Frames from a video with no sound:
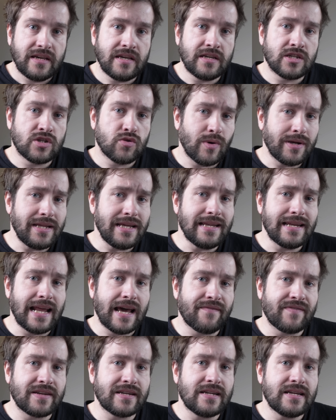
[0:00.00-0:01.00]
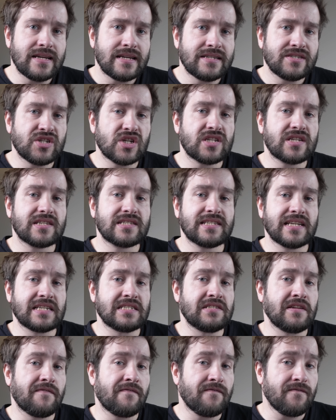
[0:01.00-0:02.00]
In twenty eleven, just
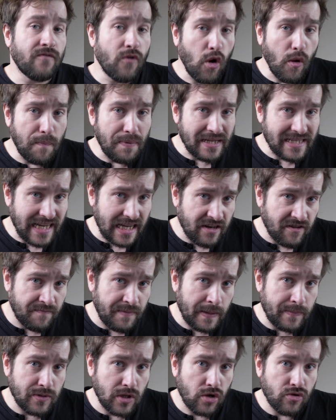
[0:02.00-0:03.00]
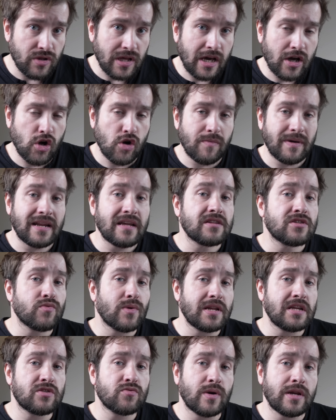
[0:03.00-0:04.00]
sixty-four percent of people own their home. And in
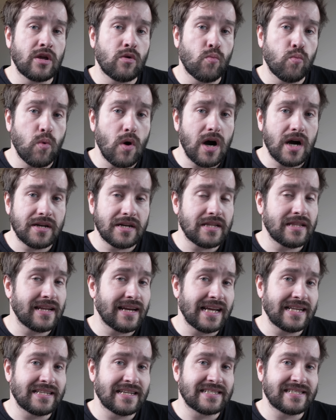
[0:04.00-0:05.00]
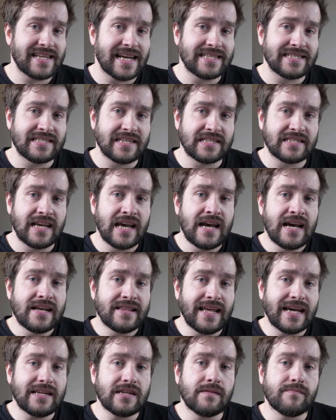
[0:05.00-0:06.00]
twenty twenty-one, in the latest census,
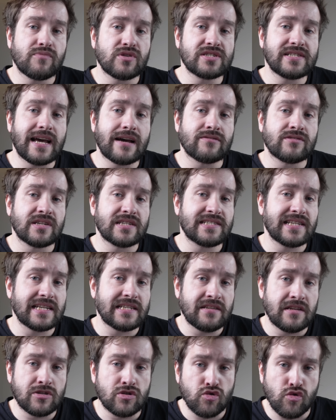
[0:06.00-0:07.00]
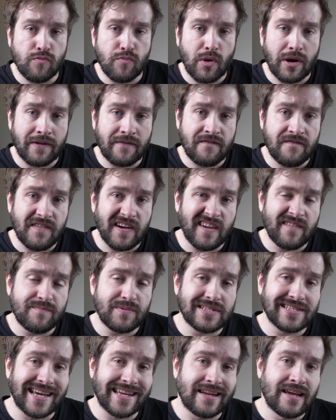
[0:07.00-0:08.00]
that number is down to sixty-two point five
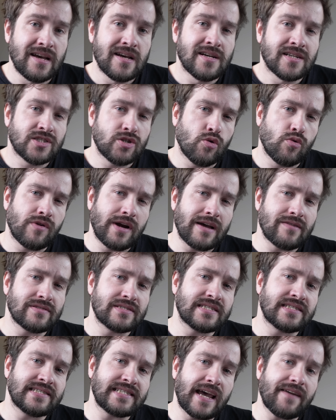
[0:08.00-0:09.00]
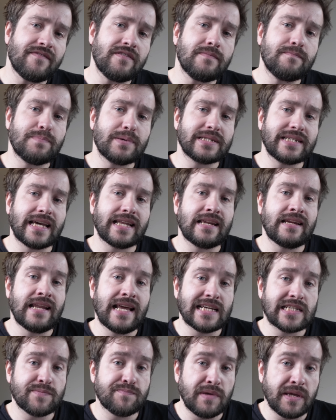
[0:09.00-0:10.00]
percent. So around seven percent
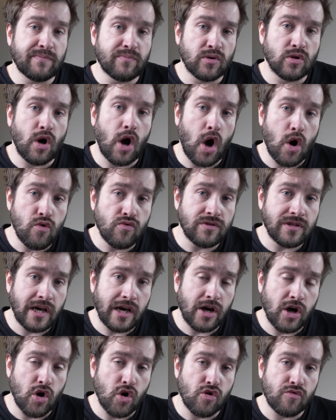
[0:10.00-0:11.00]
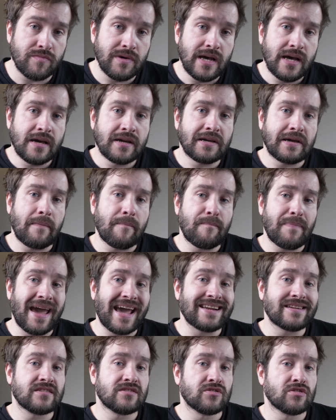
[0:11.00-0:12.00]
less people own their home
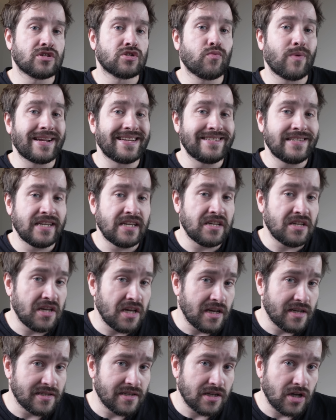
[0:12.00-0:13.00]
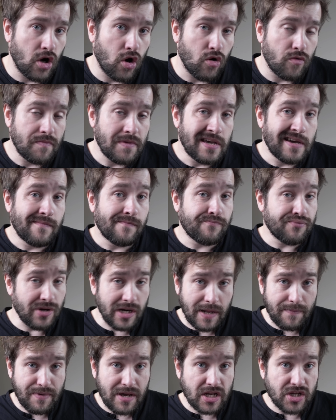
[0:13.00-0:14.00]
compared to twenty years ago.
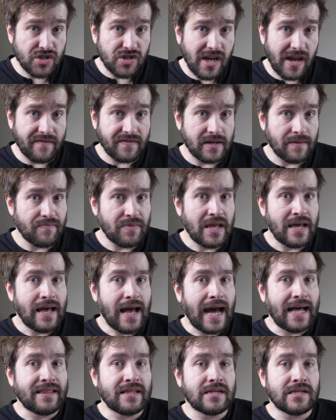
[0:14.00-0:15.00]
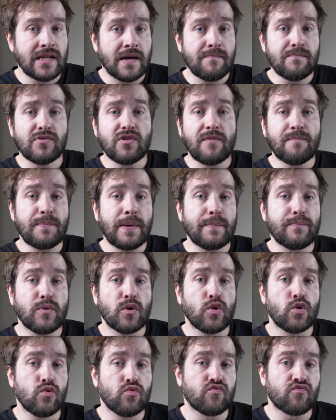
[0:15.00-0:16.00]
Pretty big shift. And the number of
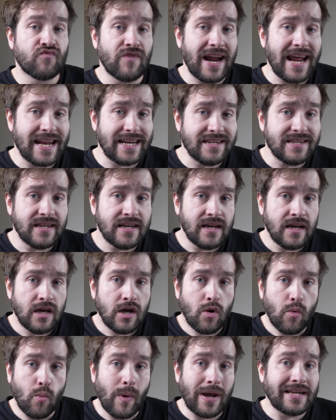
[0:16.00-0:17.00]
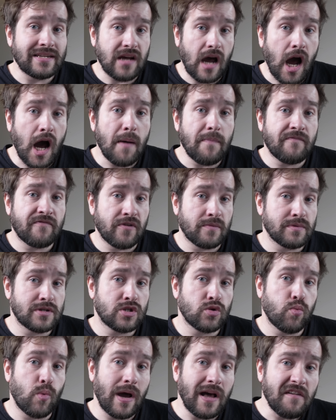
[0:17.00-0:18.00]
people who rent went up from
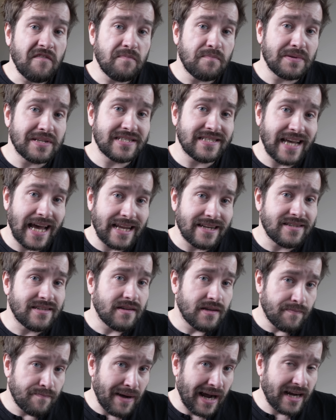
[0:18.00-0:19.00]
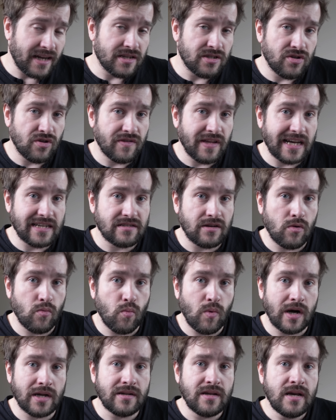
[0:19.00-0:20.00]
twelve percent back in two thousand
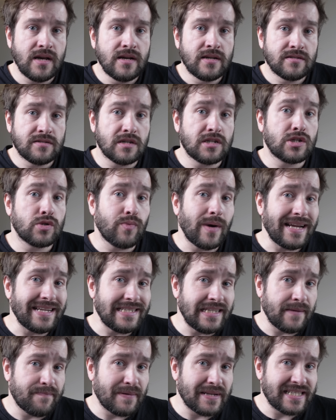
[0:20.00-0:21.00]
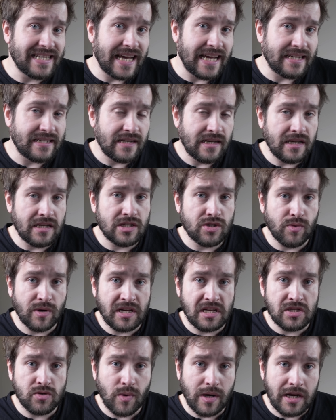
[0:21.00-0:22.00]
one to twenty percent in
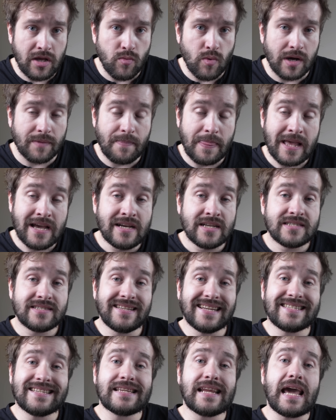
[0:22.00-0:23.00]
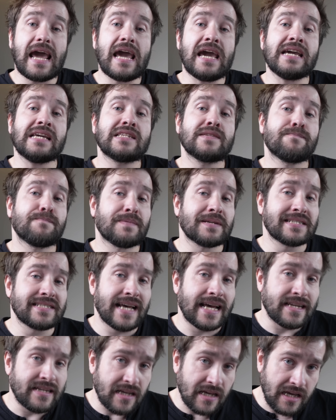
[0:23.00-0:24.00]
twenty twenty-one. So that's an eight
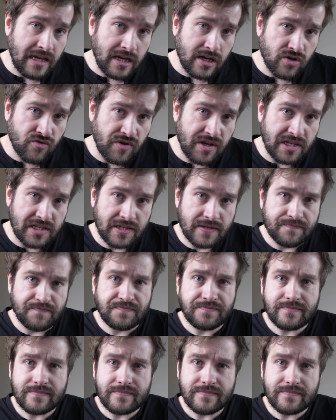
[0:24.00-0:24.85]
percent increase.